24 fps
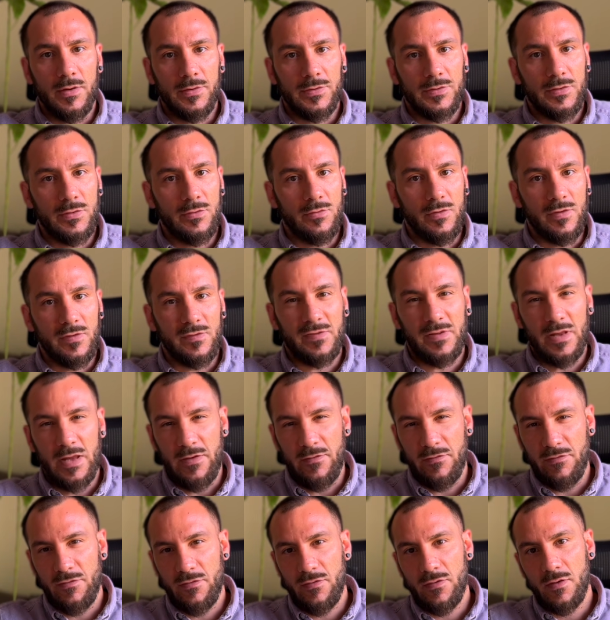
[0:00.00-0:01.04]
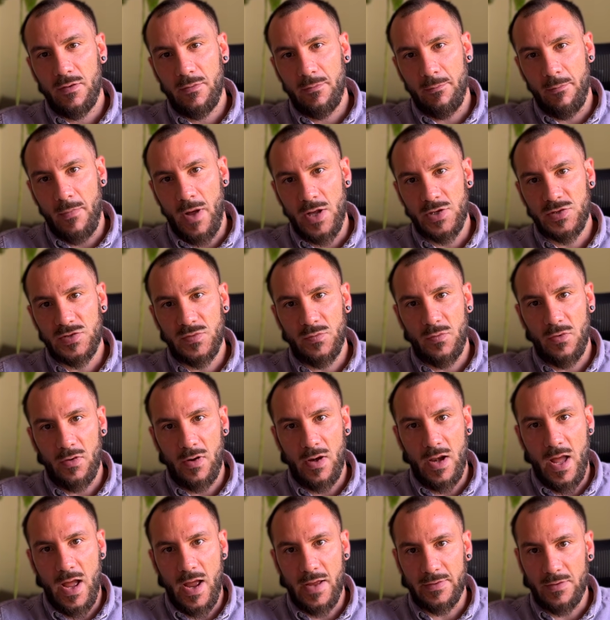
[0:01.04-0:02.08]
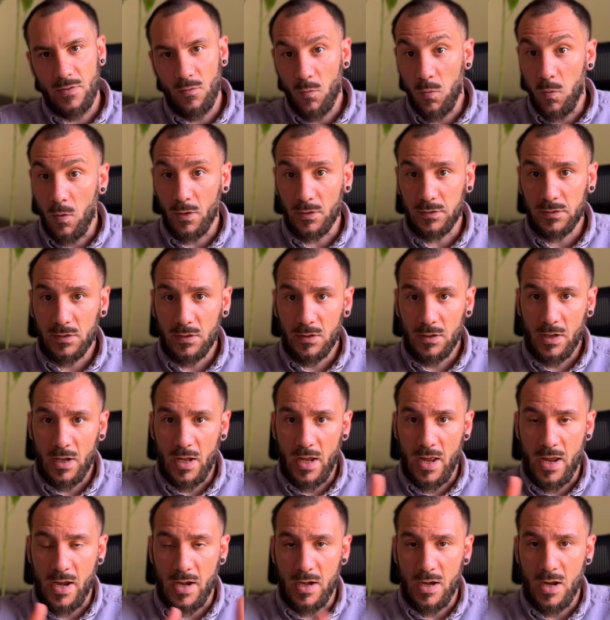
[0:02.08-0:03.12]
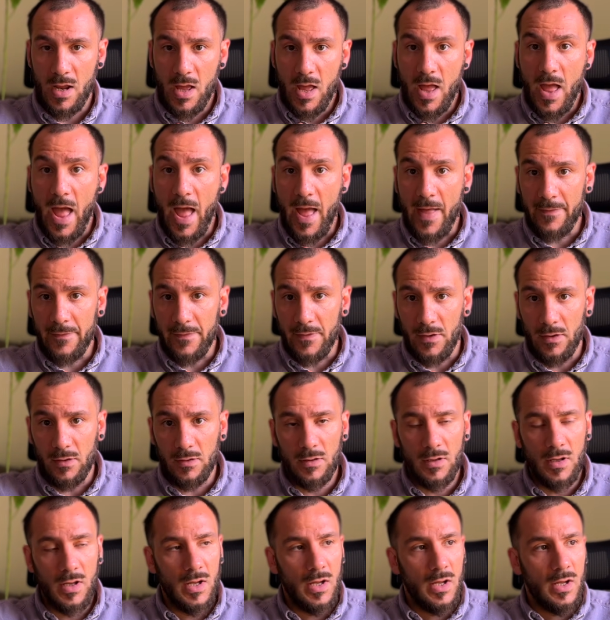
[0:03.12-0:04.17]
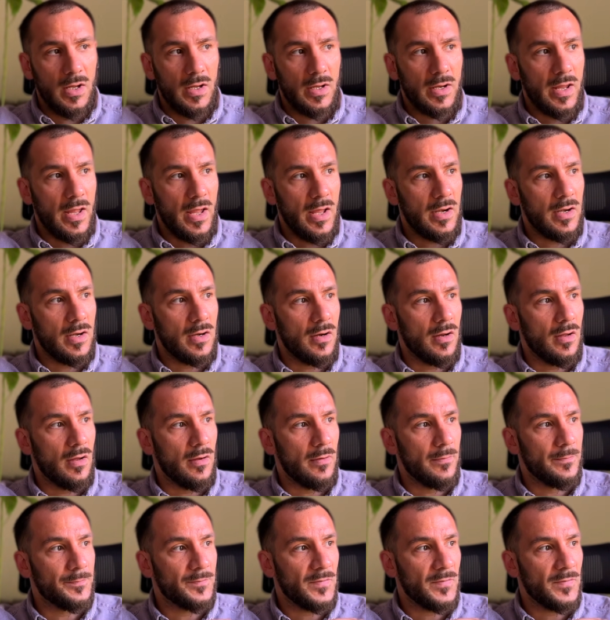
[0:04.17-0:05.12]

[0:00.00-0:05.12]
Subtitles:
to receive much more light than what can handle, can